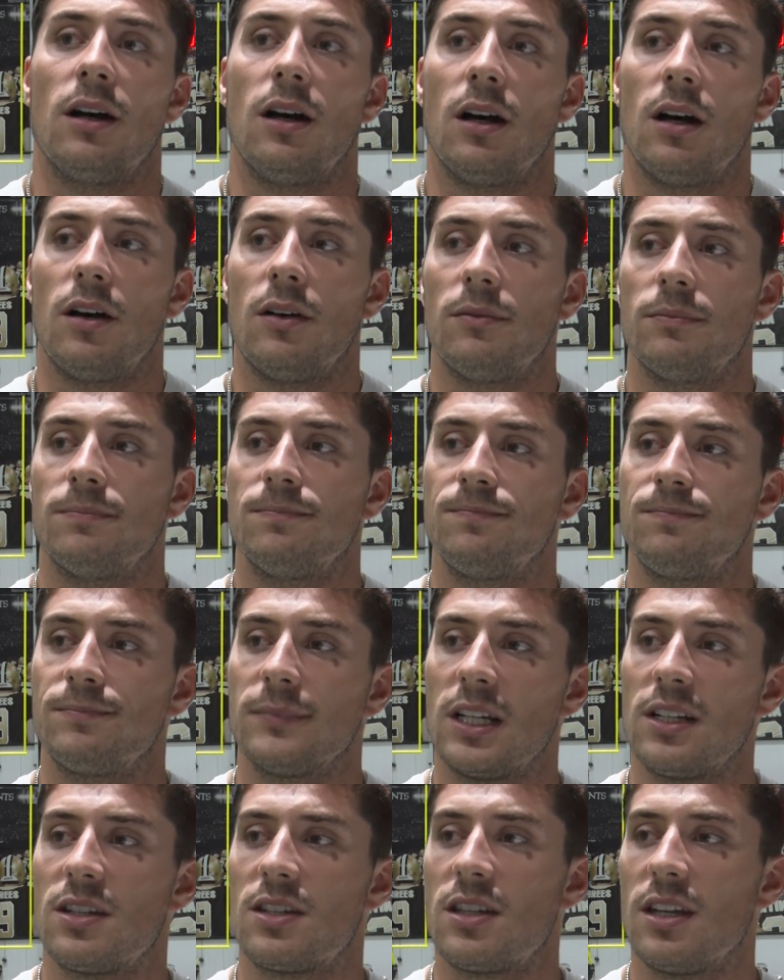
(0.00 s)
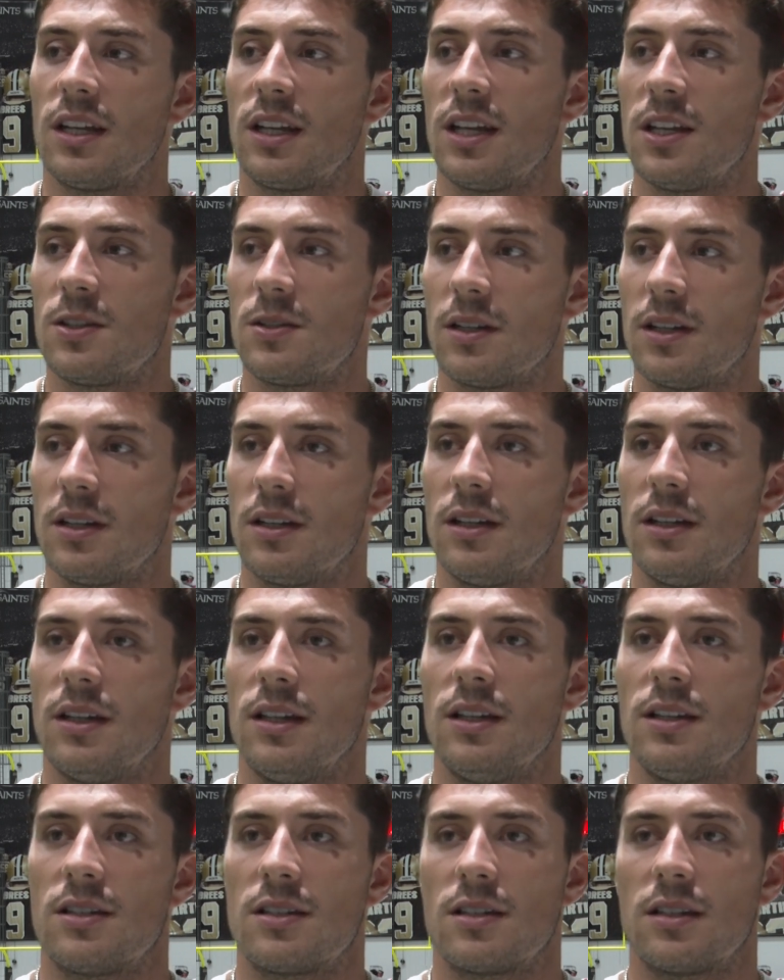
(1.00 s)
Um, I just think his
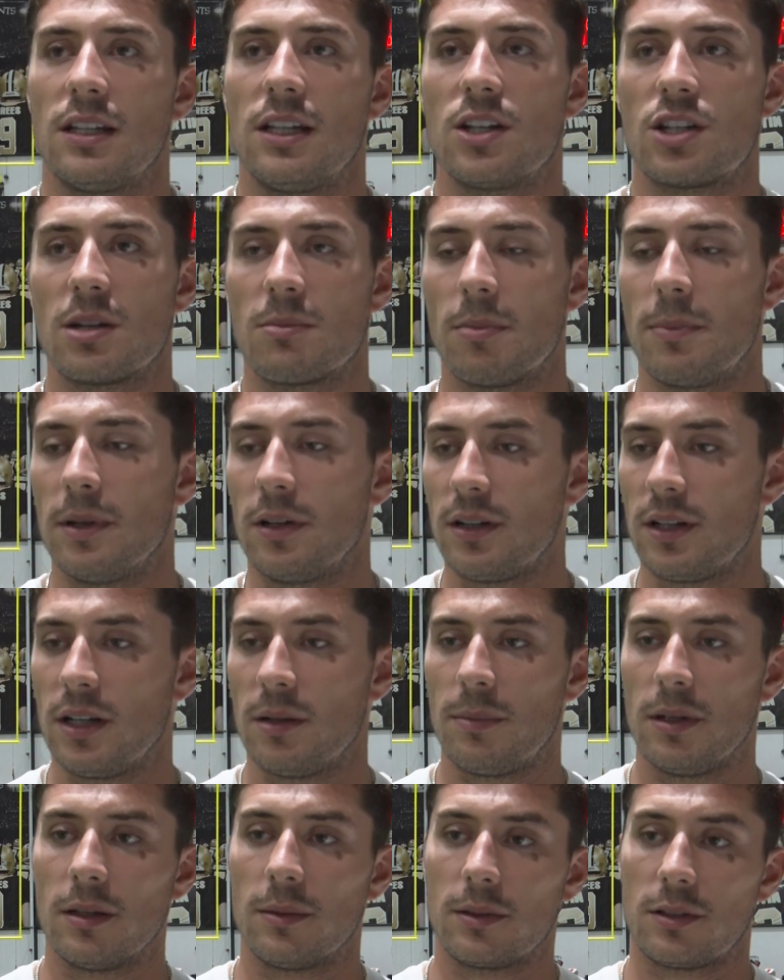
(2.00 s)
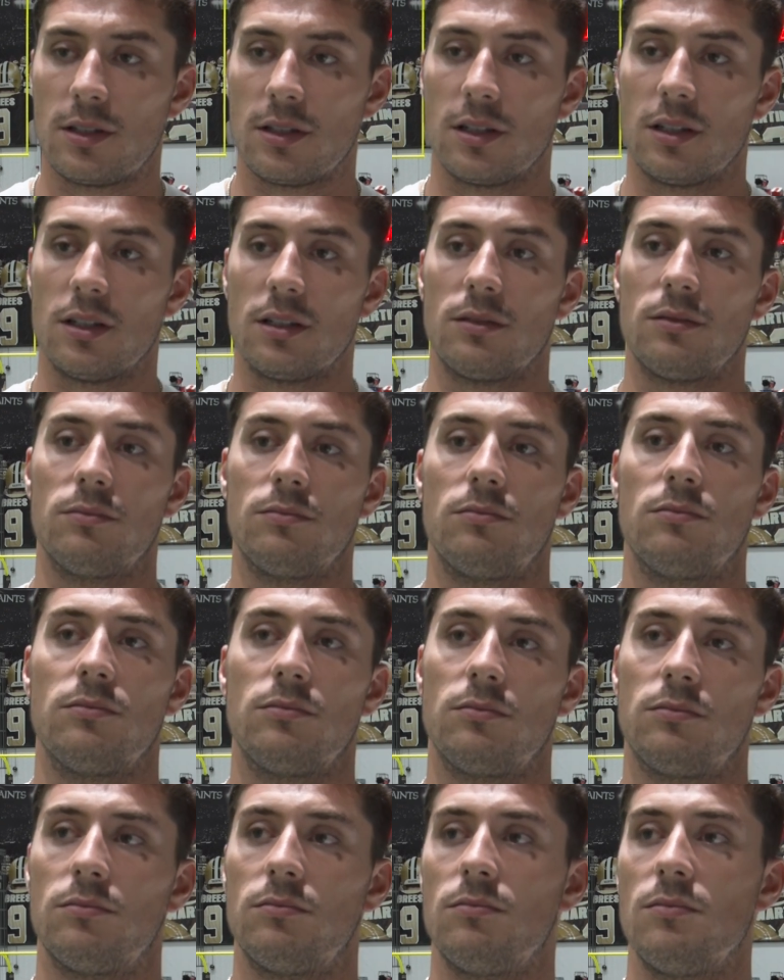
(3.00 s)
his leadership ability to be able to,
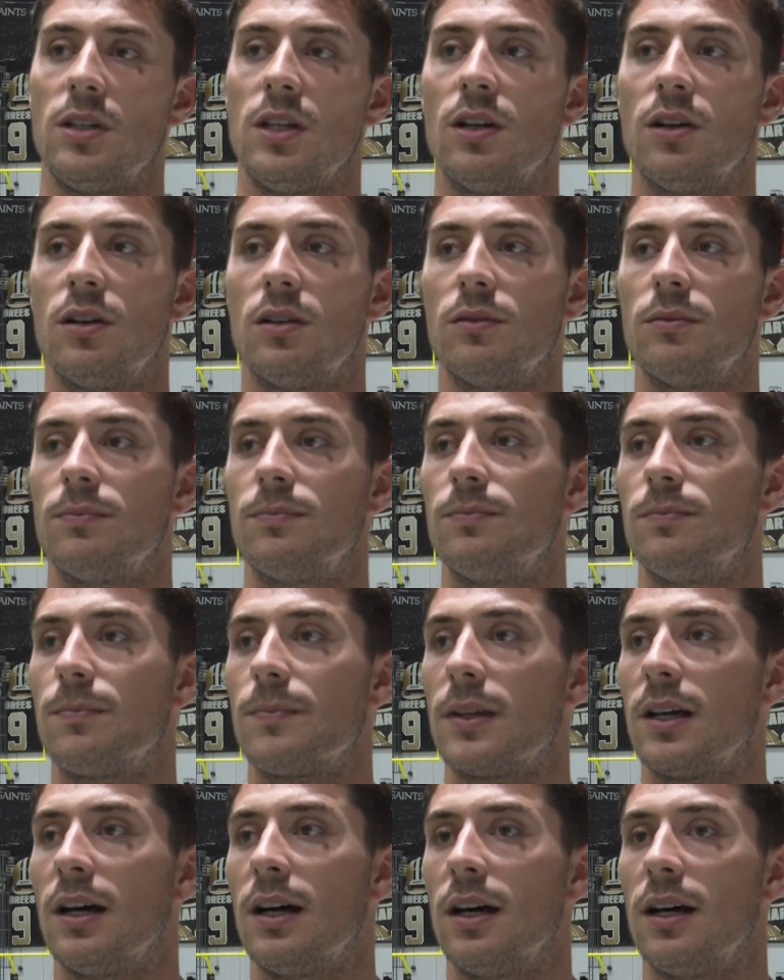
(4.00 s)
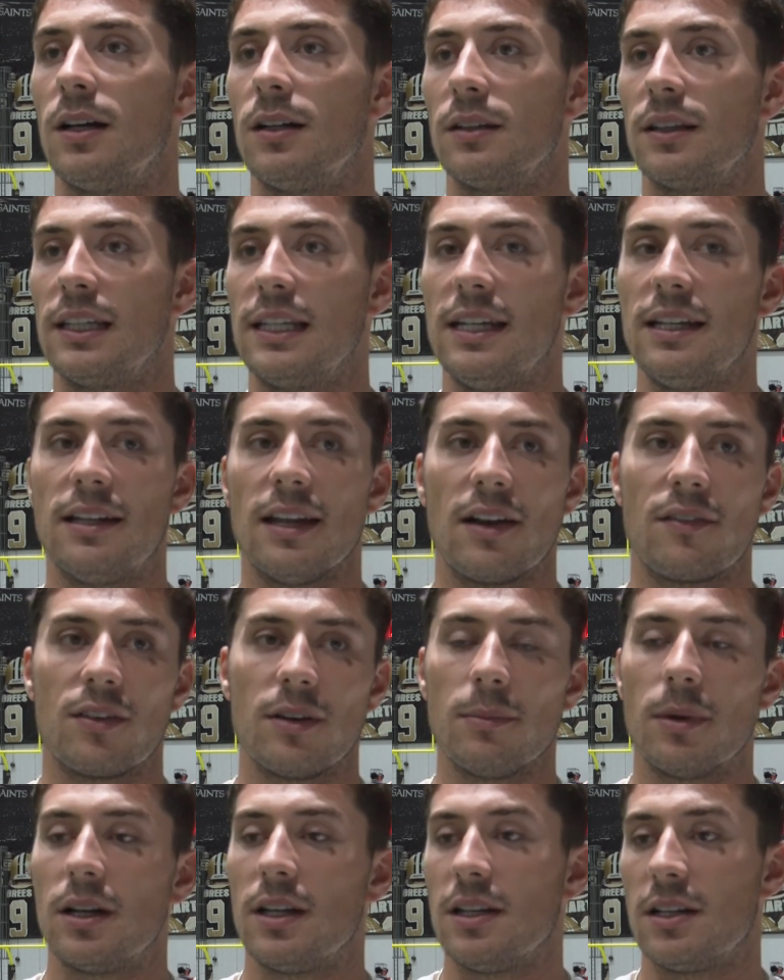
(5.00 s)
you know, uh, lead
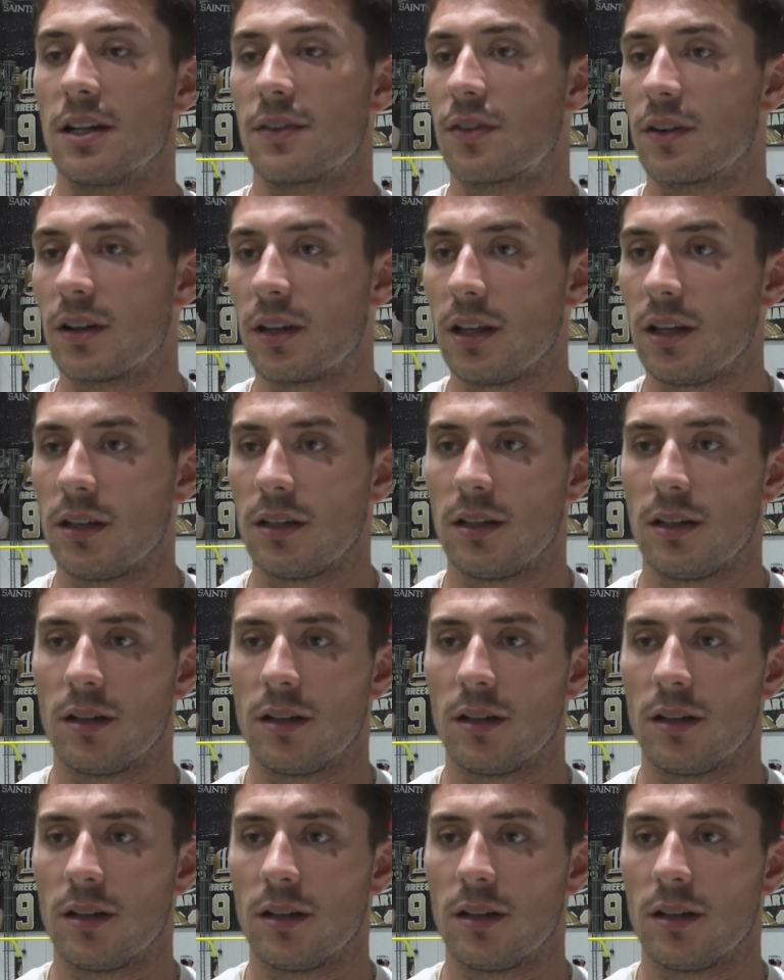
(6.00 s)
everybody differently.